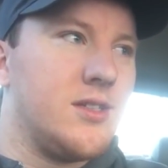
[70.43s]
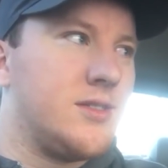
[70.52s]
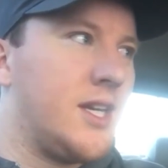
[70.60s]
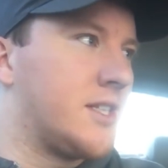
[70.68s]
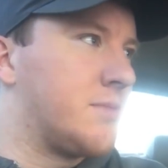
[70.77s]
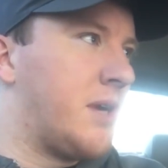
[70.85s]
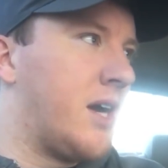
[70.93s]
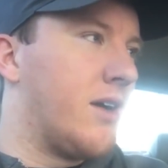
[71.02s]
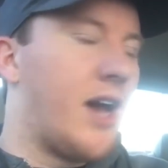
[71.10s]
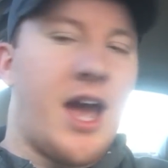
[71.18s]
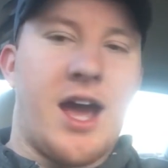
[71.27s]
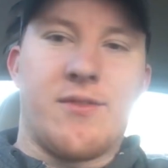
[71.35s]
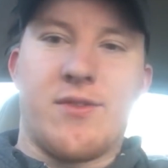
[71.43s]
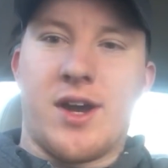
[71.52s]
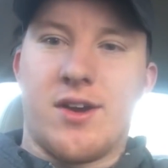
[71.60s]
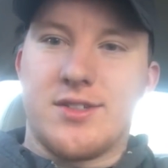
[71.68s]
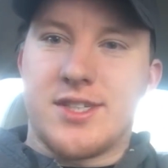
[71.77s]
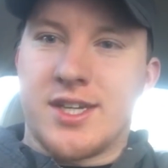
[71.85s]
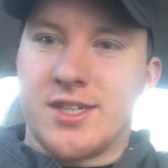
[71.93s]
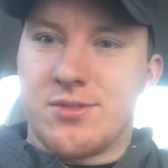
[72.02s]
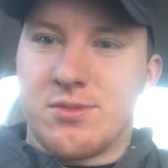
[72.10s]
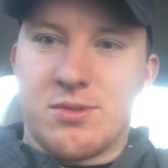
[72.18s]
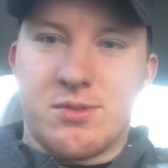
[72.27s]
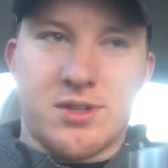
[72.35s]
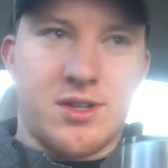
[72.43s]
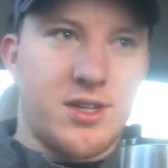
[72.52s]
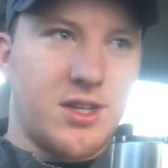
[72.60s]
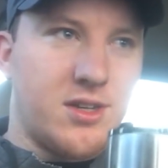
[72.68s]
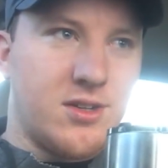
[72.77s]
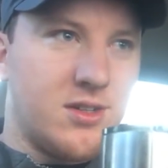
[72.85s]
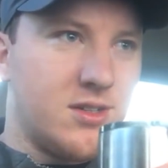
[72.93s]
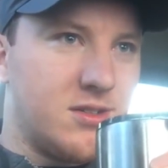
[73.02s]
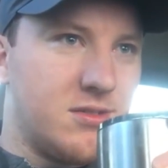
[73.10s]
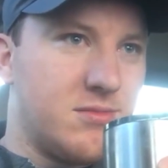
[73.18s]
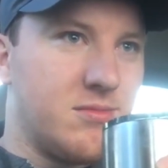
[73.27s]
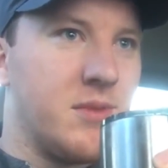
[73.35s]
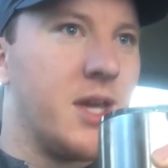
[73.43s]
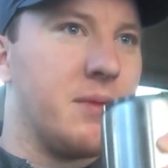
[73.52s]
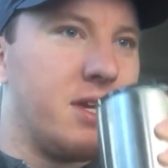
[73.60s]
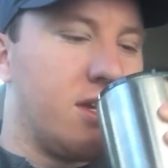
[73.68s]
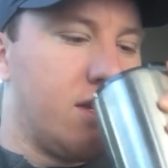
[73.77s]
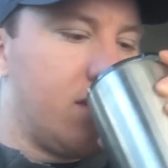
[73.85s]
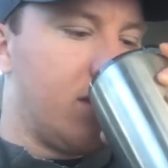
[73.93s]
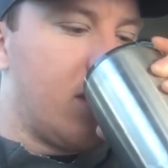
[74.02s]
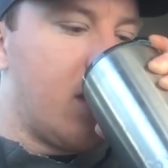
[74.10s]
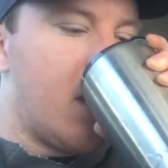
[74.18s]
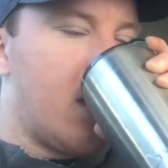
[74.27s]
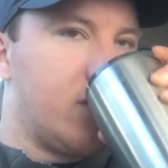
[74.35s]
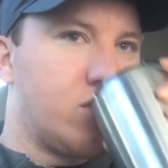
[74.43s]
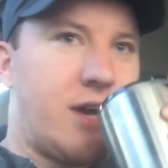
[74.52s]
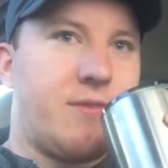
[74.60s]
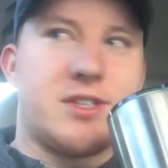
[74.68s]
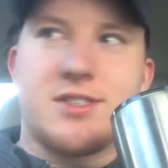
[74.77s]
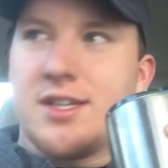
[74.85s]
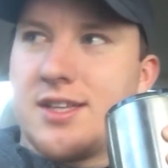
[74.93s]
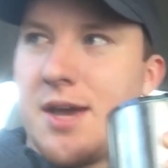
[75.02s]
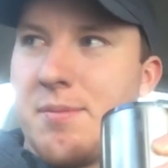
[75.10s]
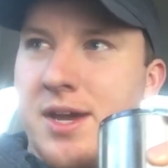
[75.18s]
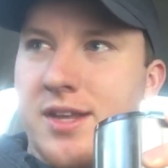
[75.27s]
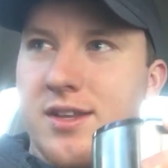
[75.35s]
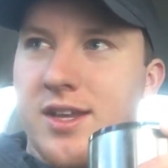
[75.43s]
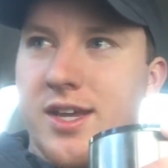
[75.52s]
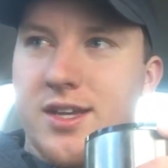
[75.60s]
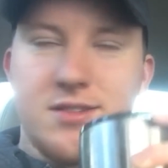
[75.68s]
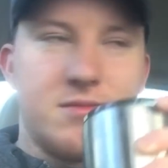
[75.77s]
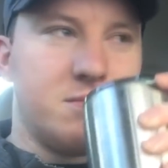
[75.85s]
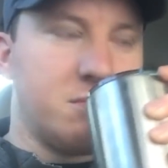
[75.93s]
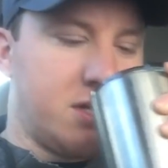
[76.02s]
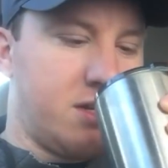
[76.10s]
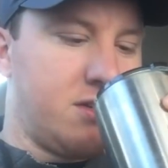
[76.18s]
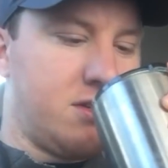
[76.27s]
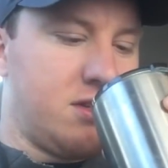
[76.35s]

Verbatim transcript: takes about a half hour to get to where we're going to go. Maybe. Traffic's not that bad today. This but. bitch